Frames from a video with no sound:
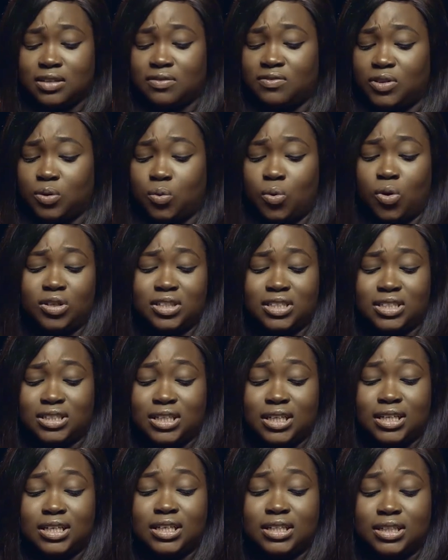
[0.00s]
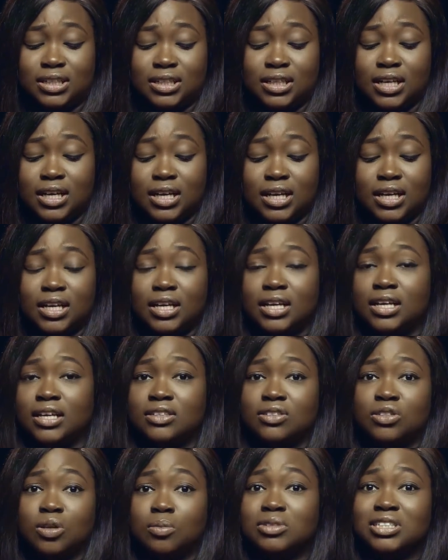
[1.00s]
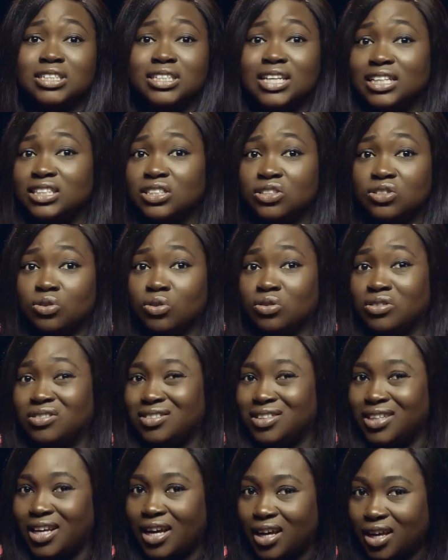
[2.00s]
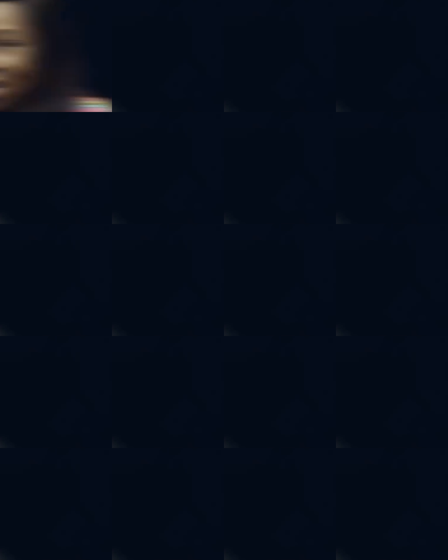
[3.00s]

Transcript: if the world is thinking something that is not there.